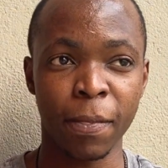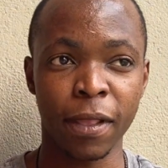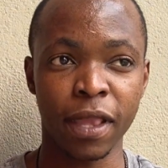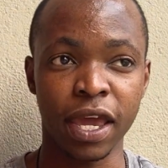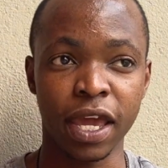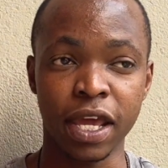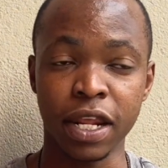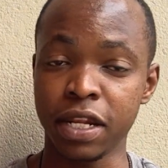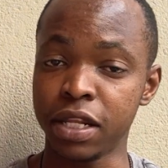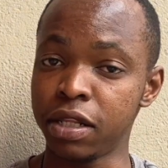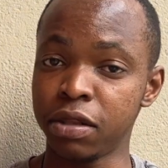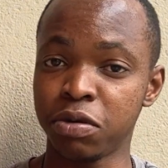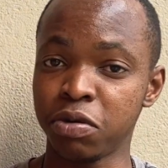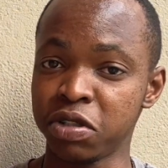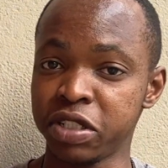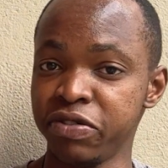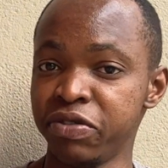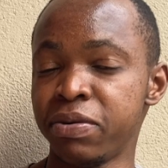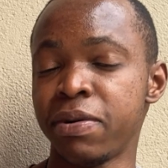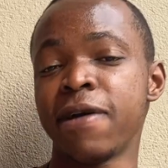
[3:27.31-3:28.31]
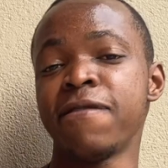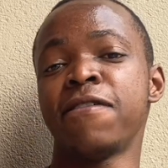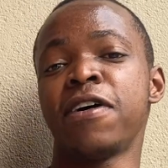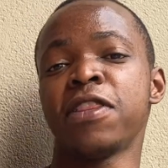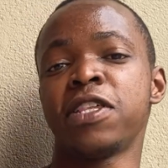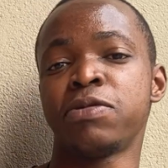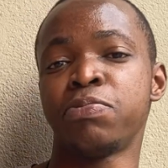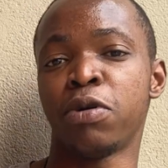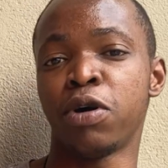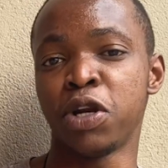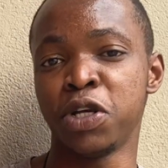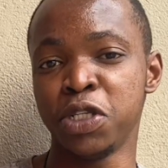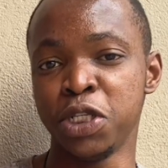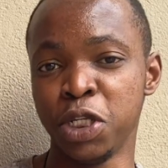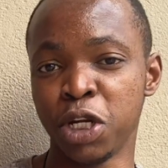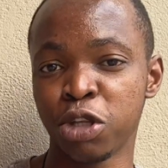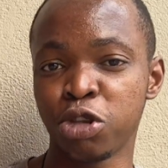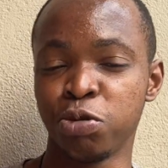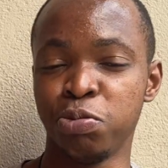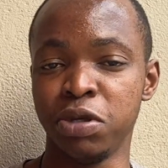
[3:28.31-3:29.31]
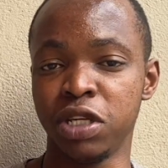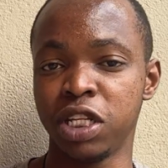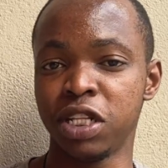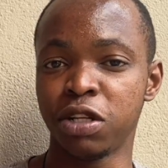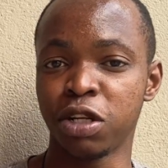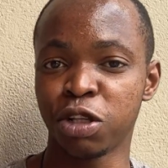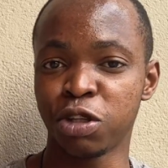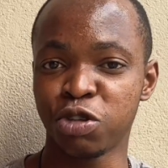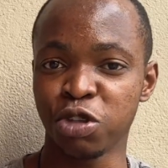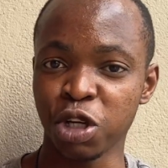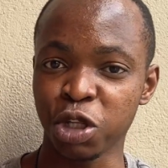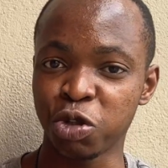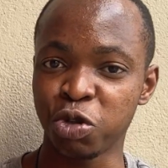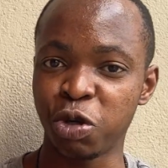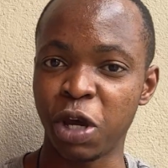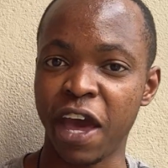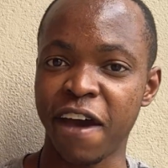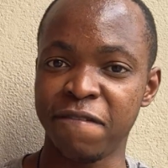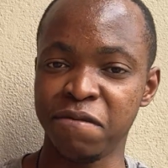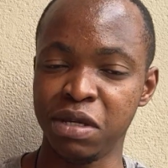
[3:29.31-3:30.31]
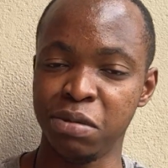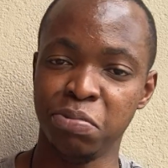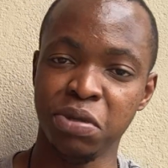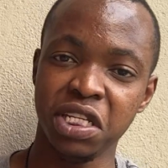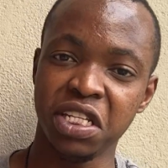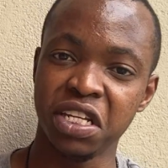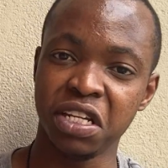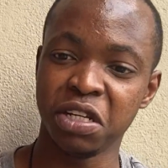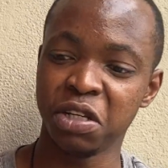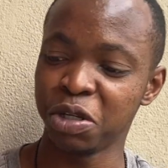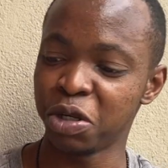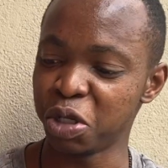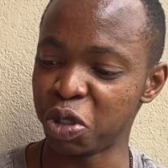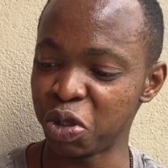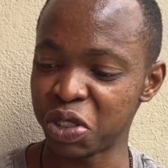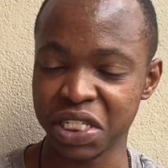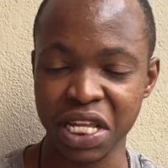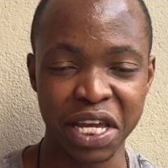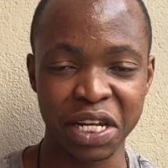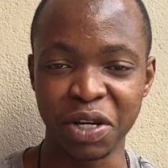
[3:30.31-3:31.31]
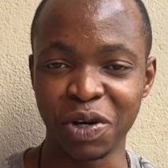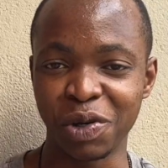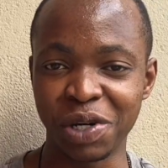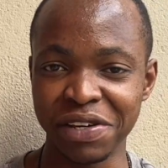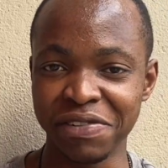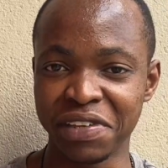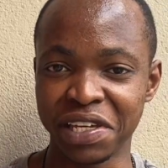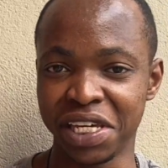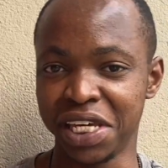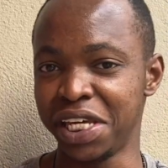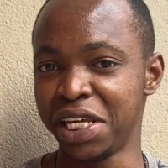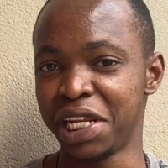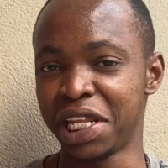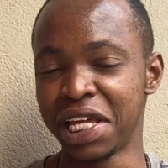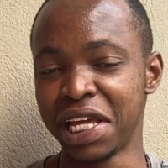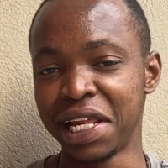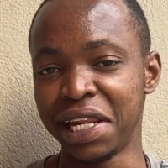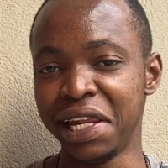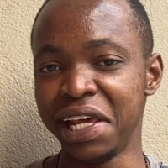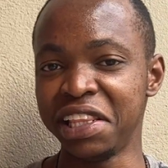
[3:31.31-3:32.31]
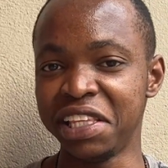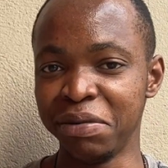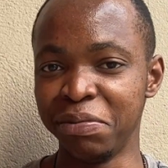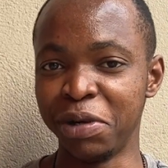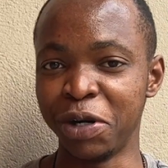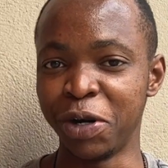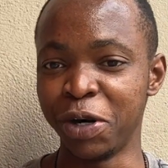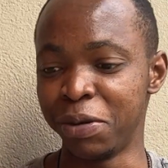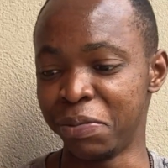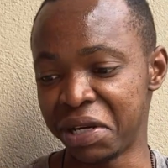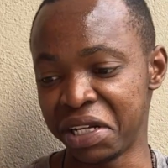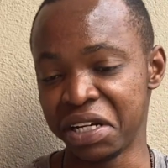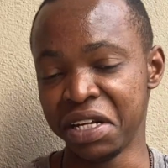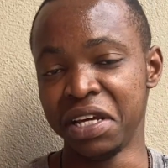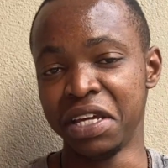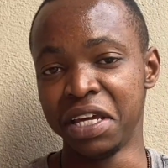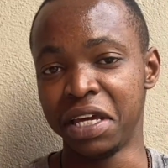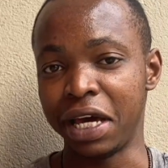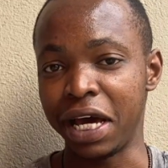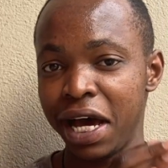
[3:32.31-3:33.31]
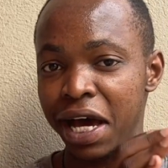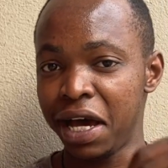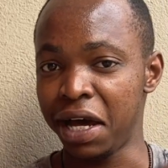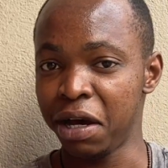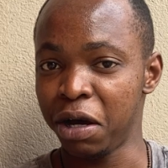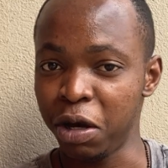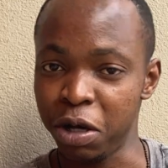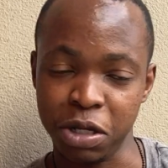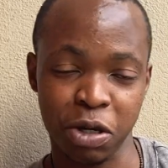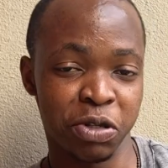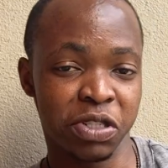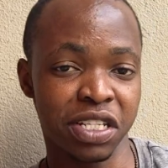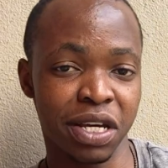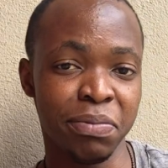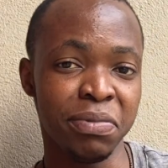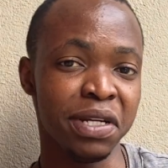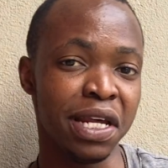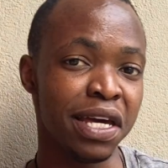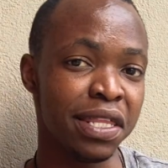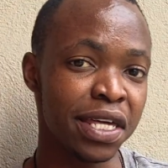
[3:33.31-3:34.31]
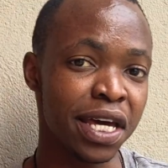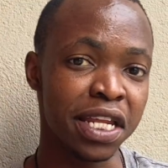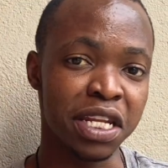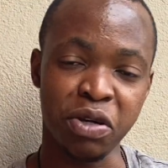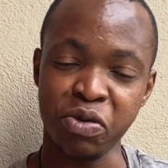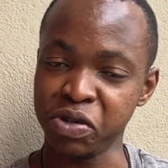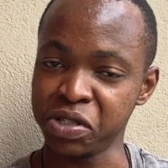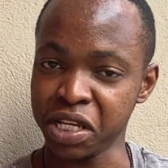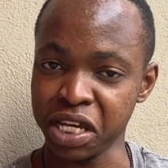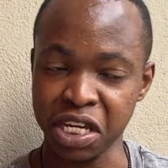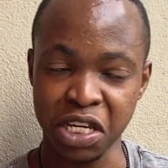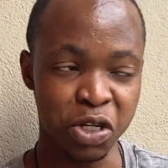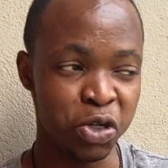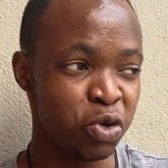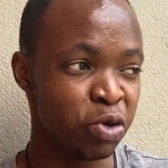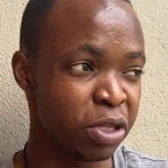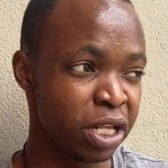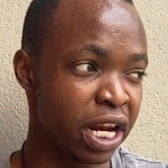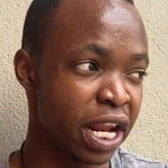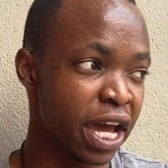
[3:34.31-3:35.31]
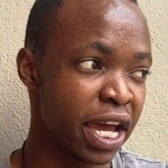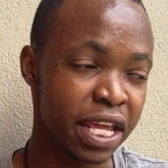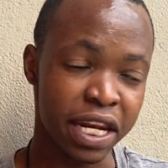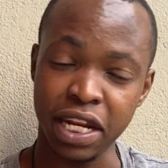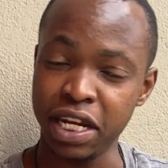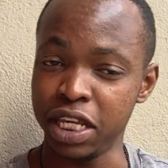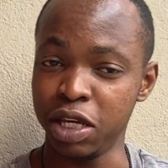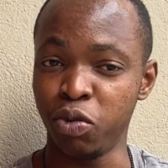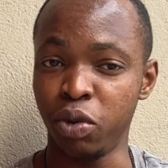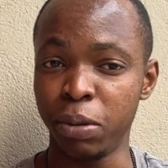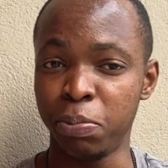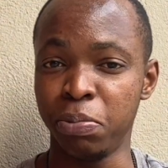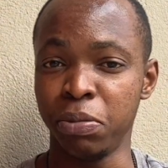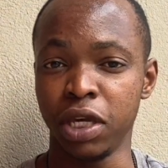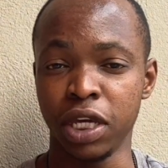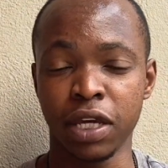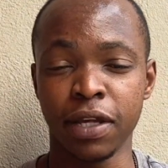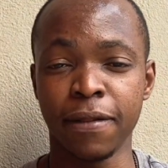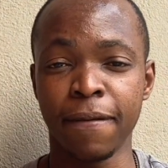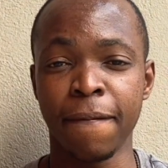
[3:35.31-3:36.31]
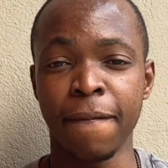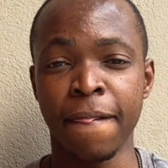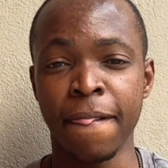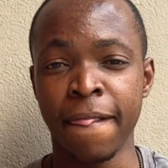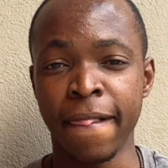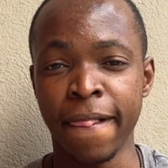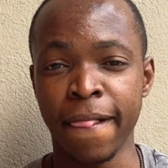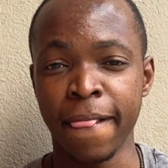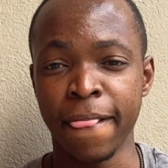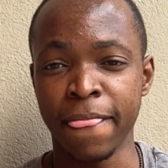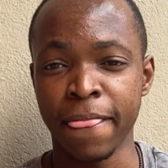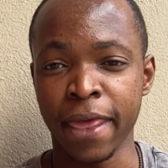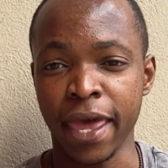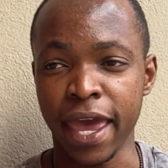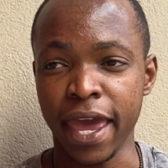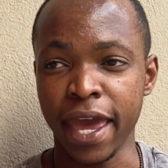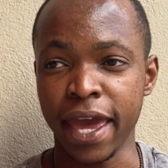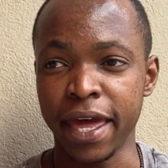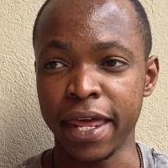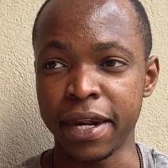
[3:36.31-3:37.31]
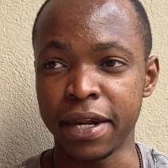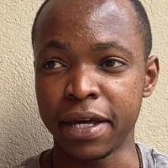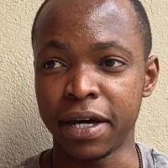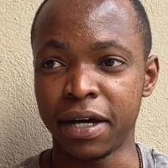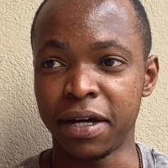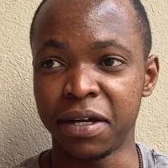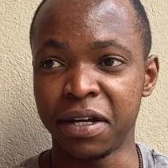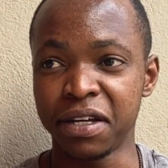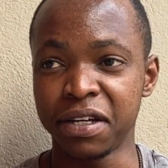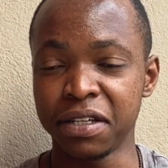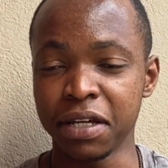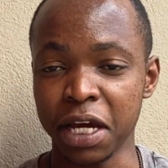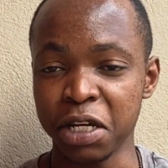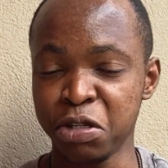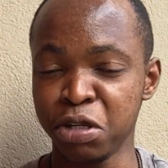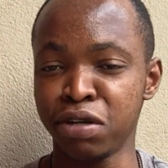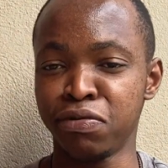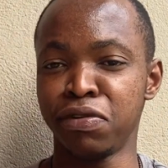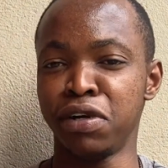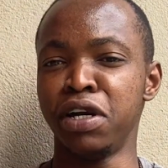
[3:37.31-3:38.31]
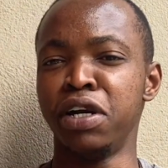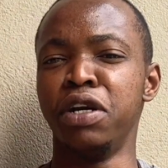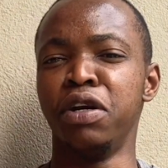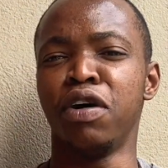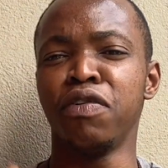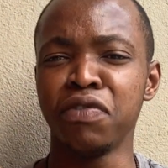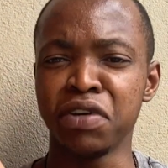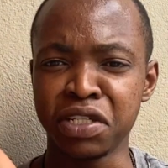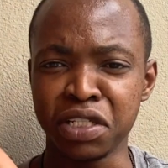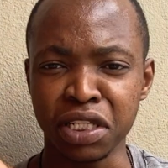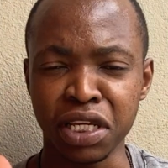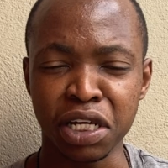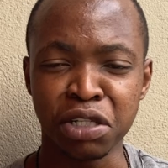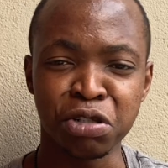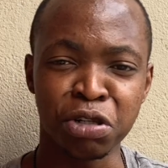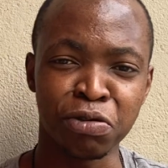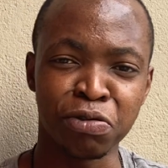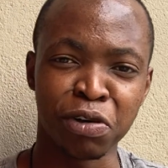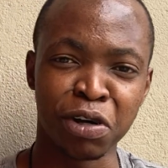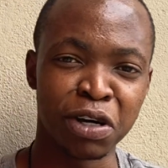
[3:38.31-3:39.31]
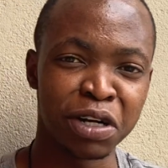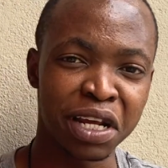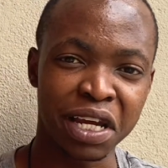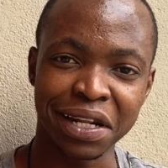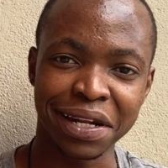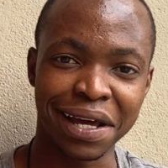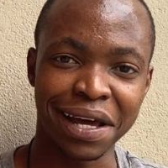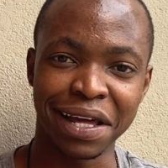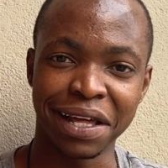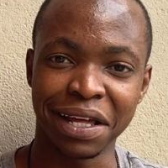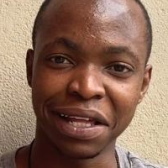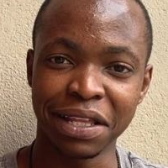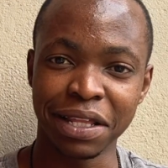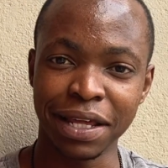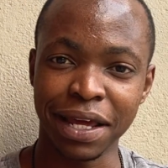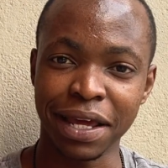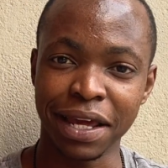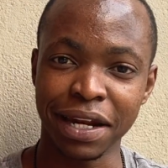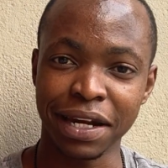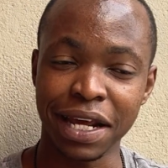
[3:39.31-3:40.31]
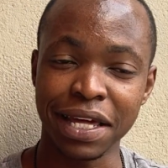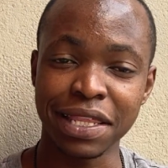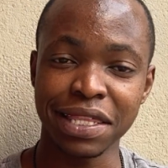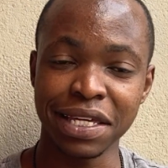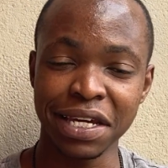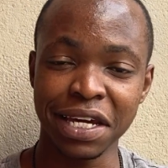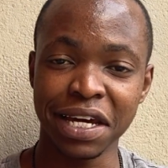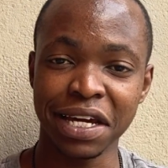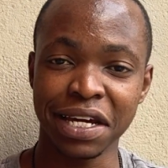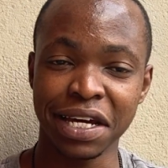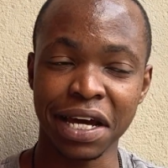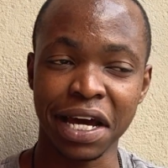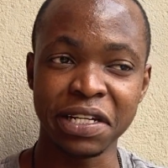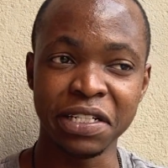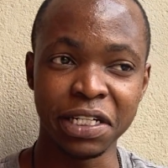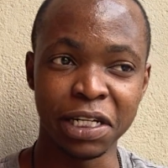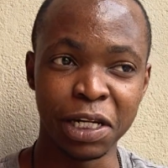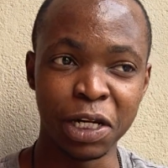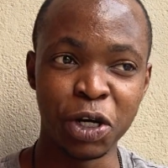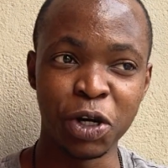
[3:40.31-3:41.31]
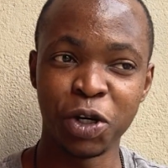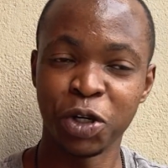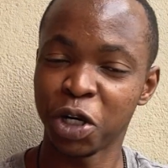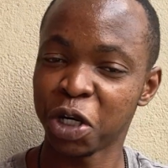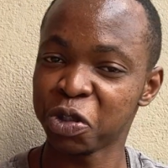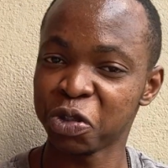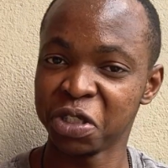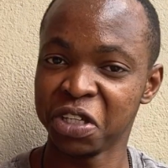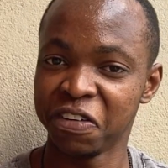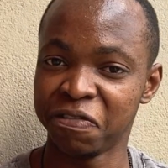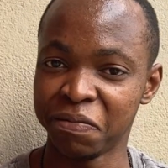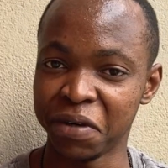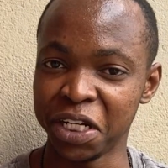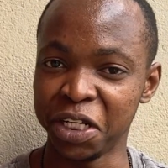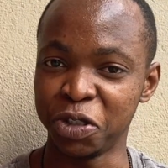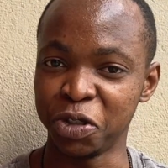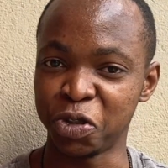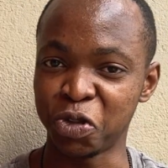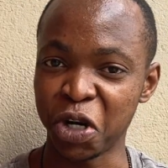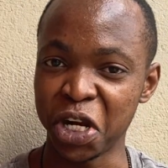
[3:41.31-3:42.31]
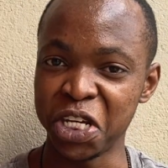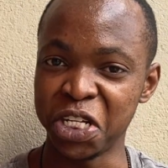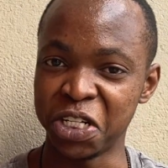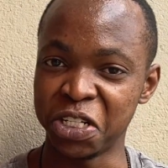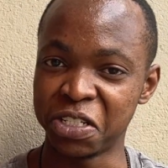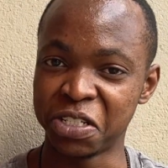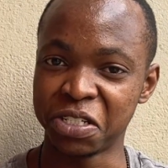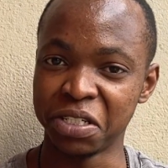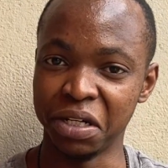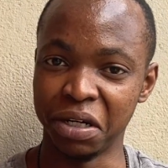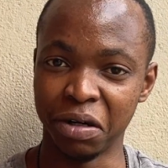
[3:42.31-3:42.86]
And it was even my father's policy not to beat, not to have me beaten. He was like, no, leave the kid, let him learn. But on something like that, he was like, he drew the line and he whipped me. And I should have learned. Obviously, I should have learned, like, nah. And I think I did learn not to give money to strangers.